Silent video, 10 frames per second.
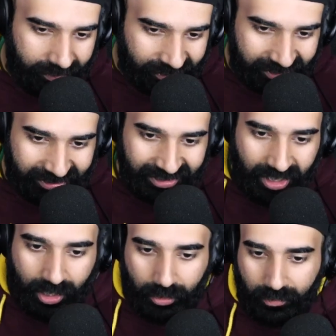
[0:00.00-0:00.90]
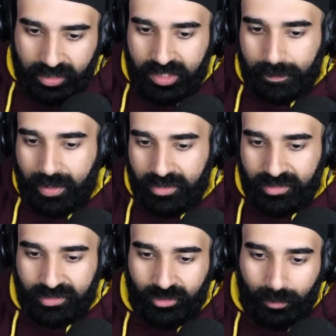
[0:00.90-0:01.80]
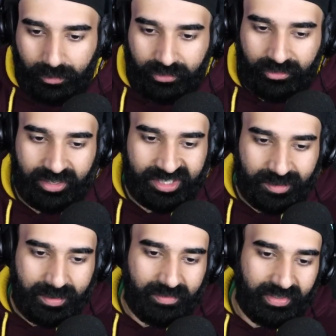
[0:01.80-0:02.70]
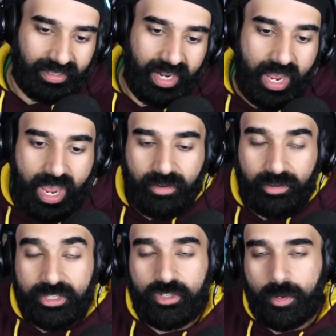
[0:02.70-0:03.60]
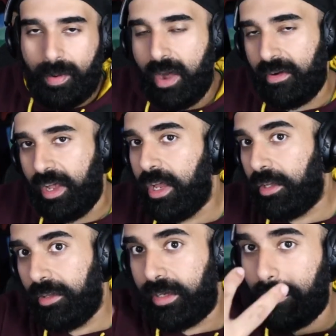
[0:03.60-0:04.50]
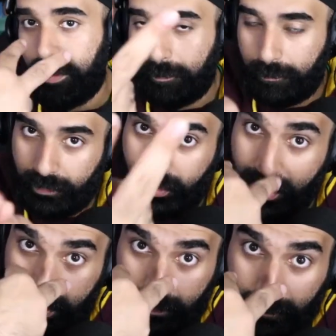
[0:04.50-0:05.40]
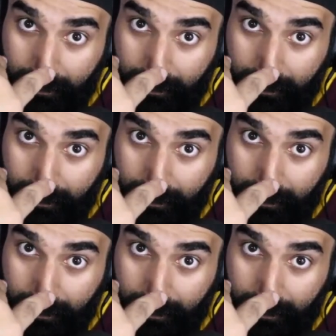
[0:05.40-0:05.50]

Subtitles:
You're good. Russ is a pirate, so it's normal for Russ to be a villain. Hey, Russ, you're a pirate, huh? Look at me. Look at me.